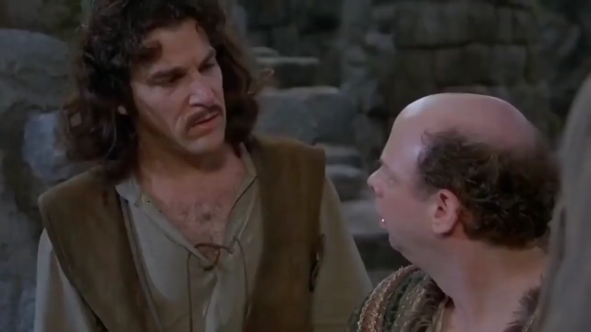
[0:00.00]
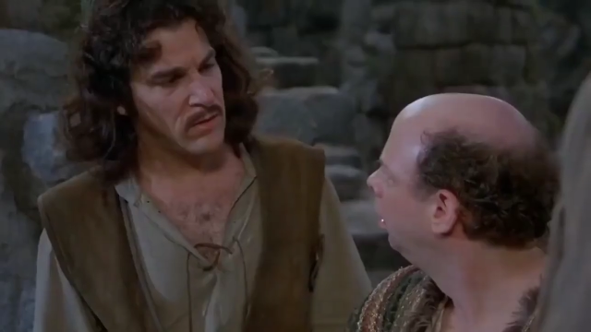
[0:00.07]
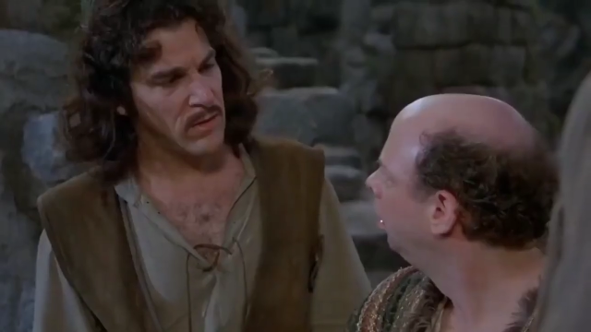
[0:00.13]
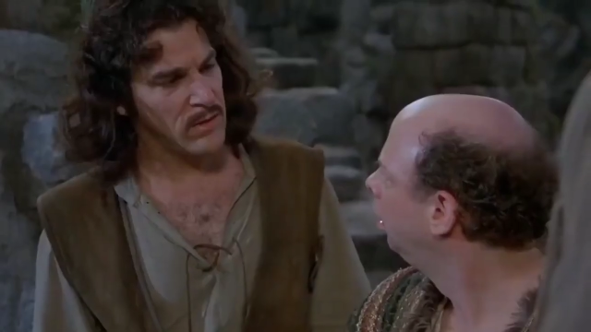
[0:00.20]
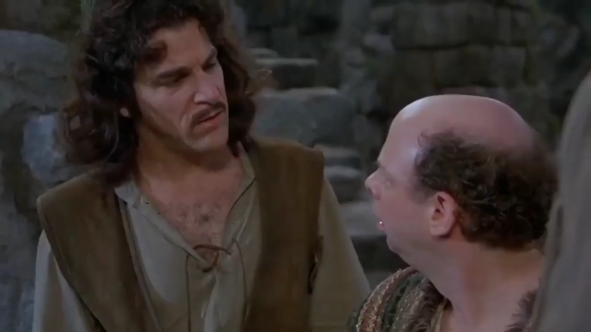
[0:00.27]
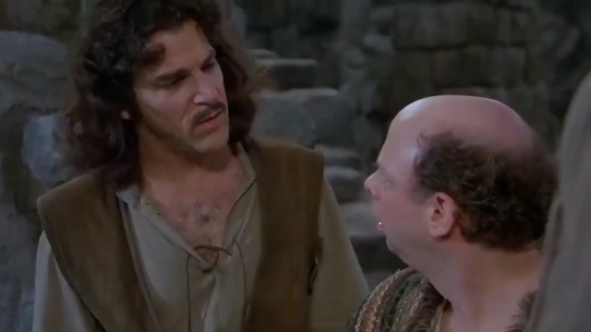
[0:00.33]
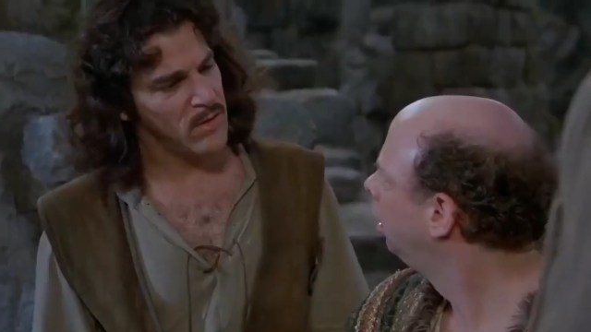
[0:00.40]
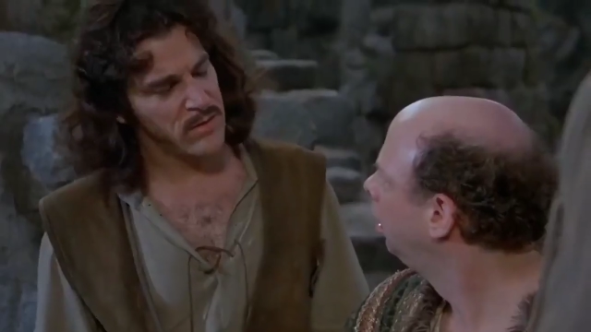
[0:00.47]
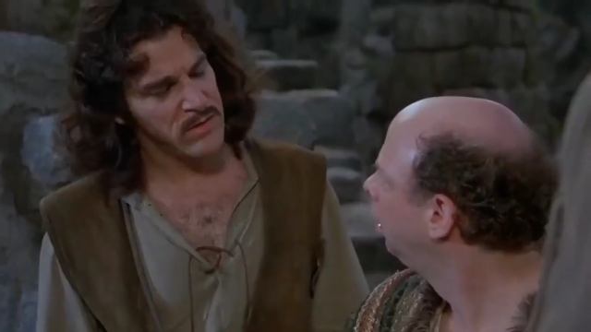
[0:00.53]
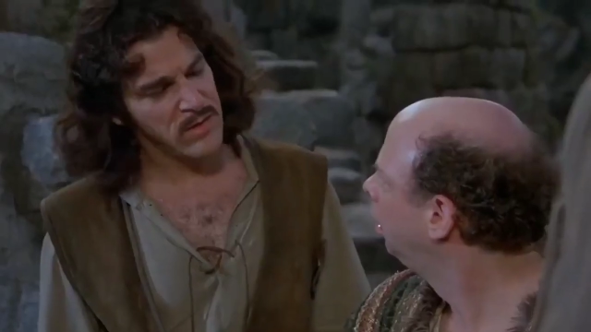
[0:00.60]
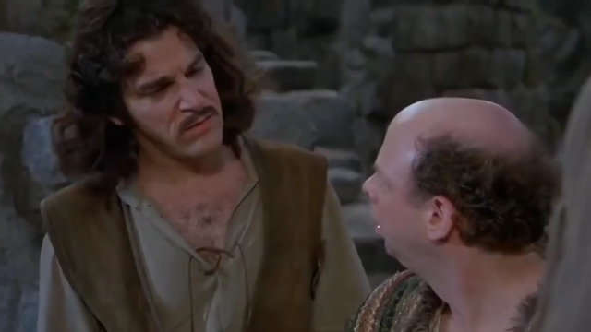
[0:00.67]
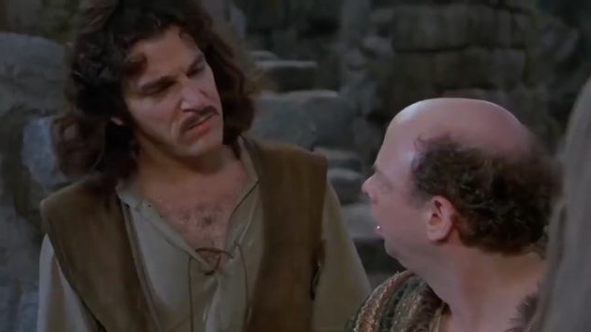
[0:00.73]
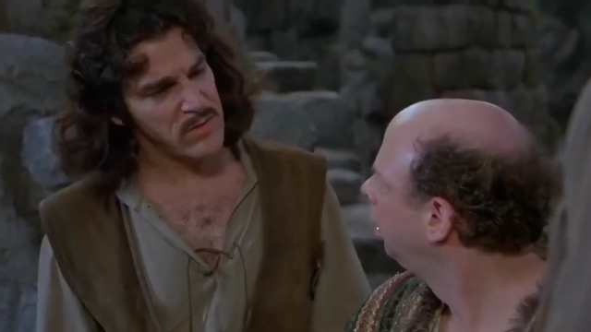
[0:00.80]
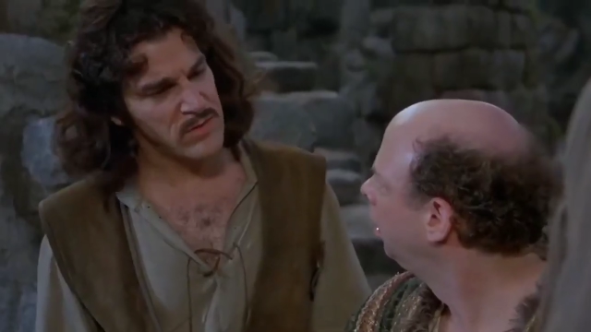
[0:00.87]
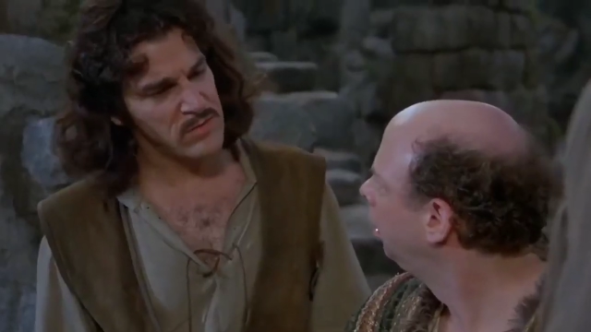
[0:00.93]
I do not
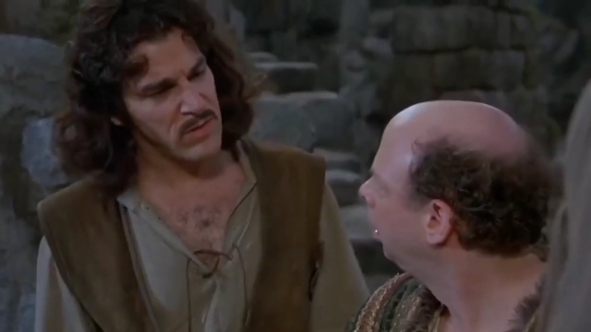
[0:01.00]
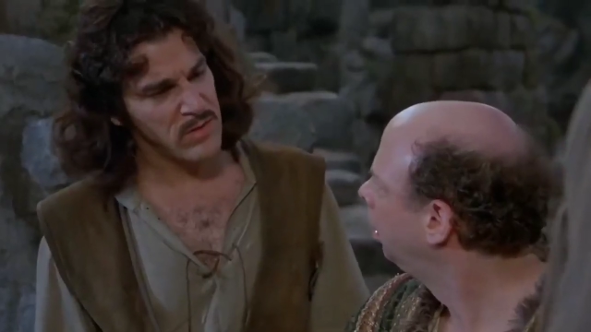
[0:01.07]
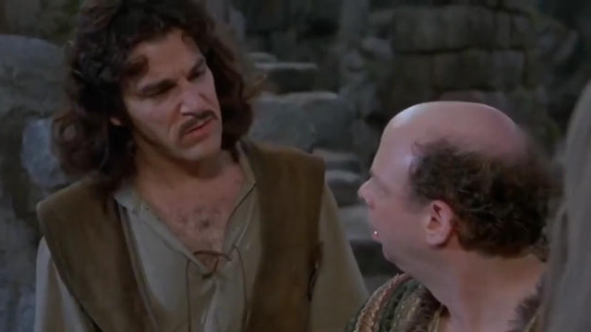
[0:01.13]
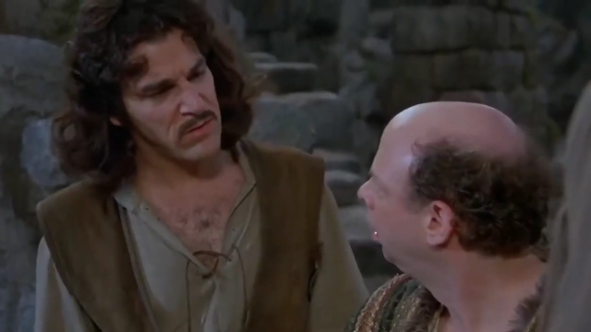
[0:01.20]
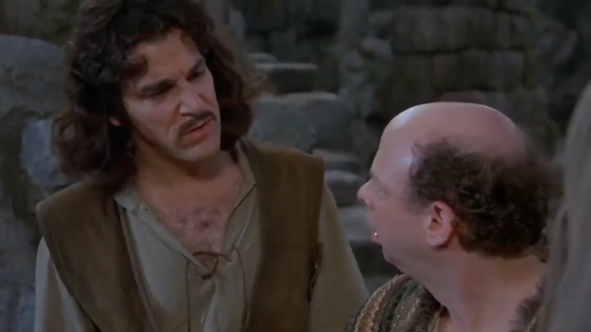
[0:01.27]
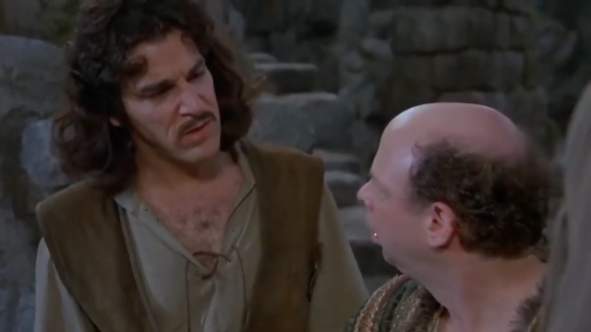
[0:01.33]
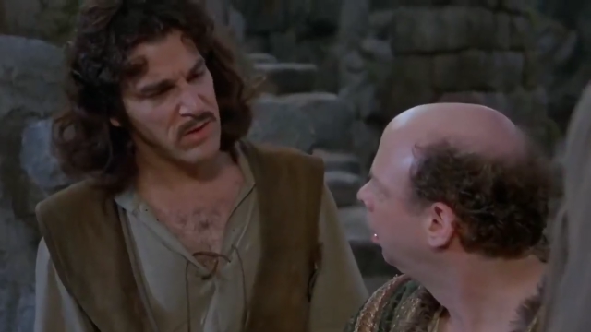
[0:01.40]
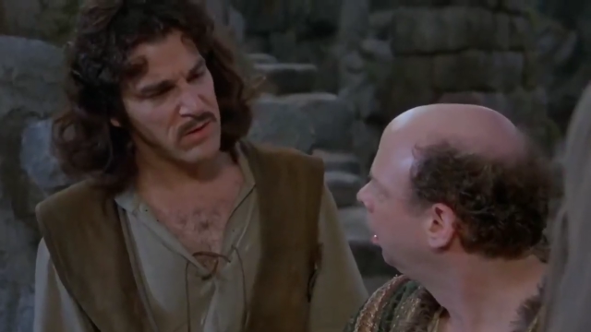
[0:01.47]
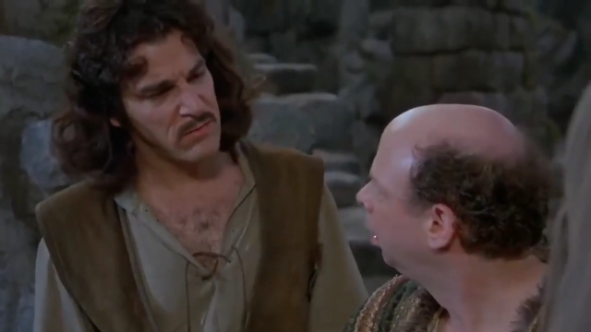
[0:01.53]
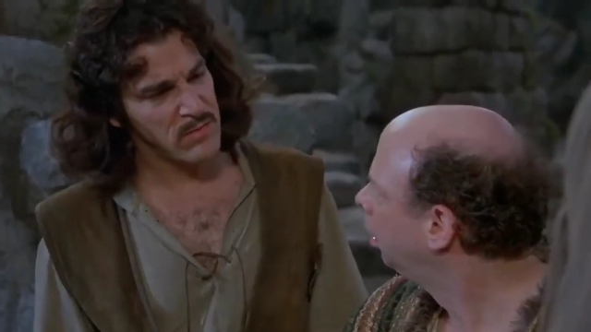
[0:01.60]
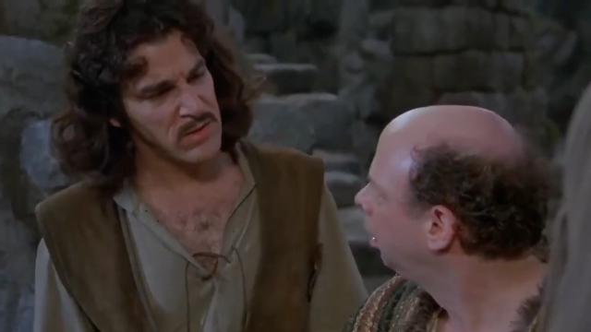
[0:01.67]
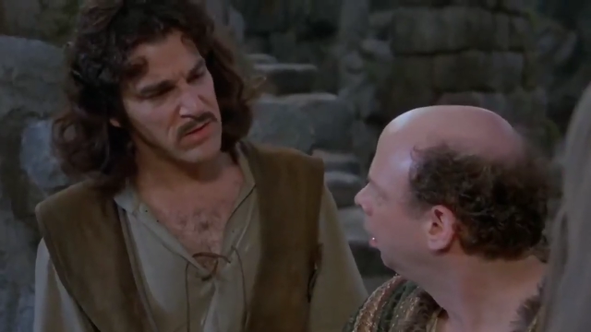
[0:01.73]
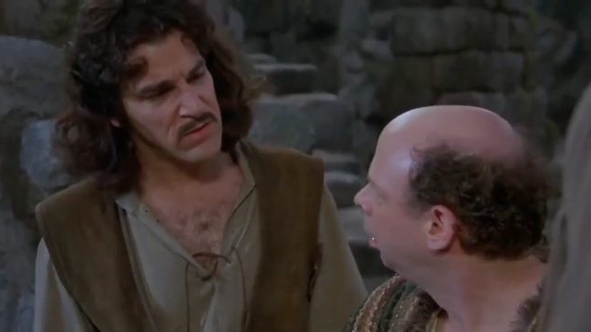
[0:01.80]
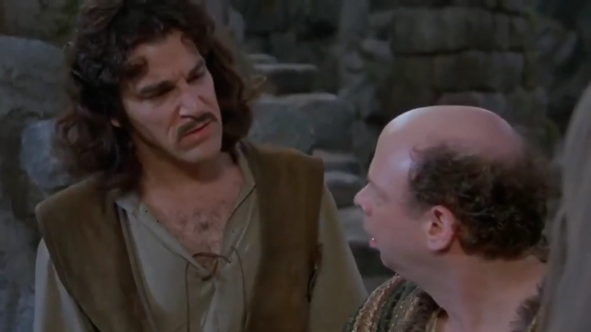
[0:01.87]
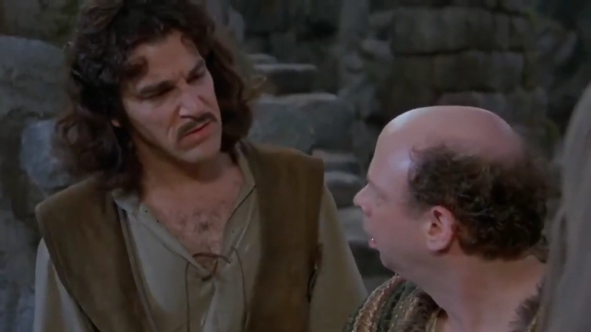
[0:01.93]
think it means what you think it
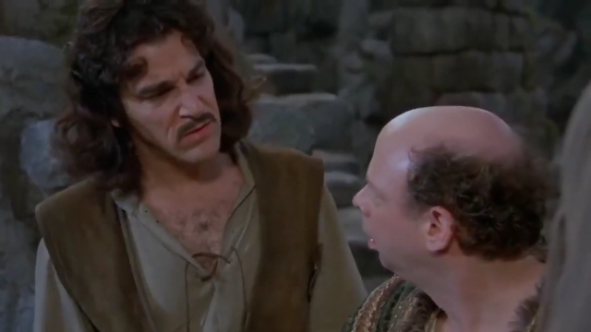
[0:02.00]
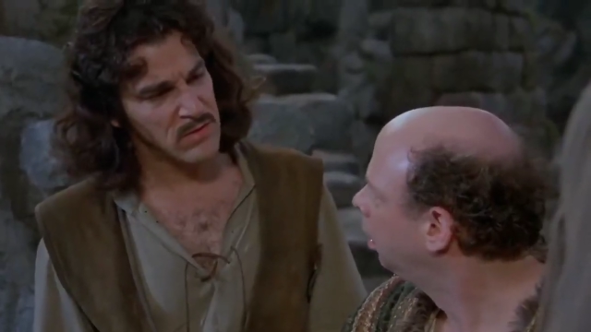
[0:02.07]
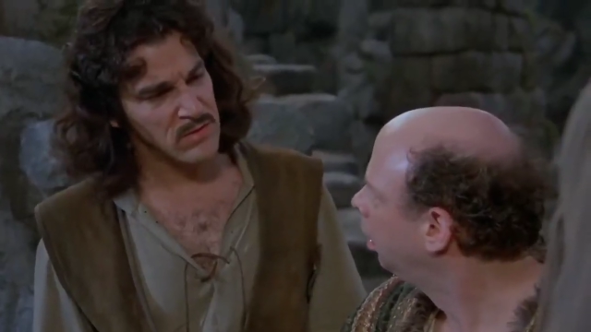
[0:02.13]
means.